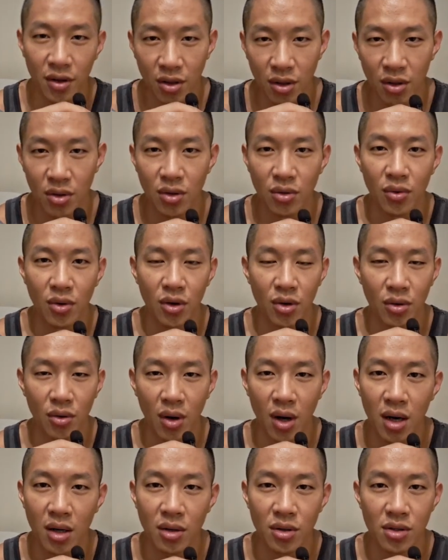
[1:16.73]
you want to do
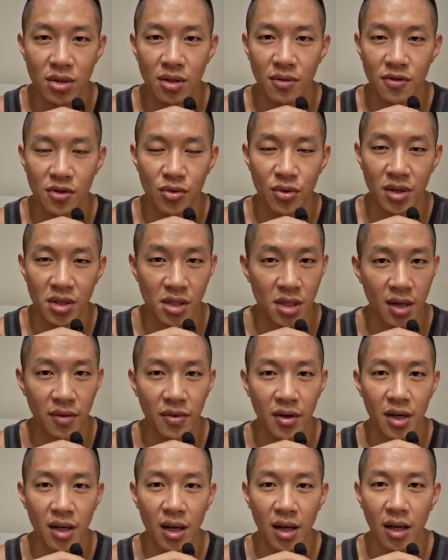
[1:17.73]
hundreds of swings
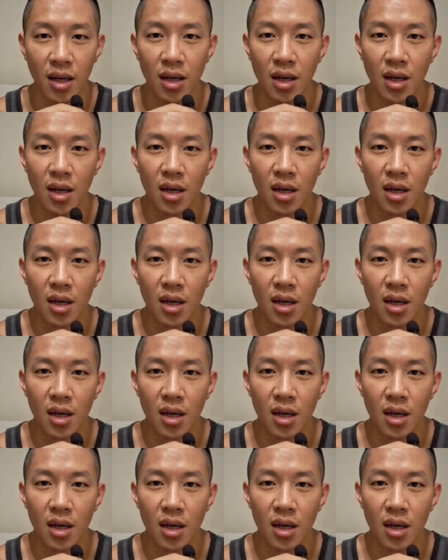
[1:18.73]
every day.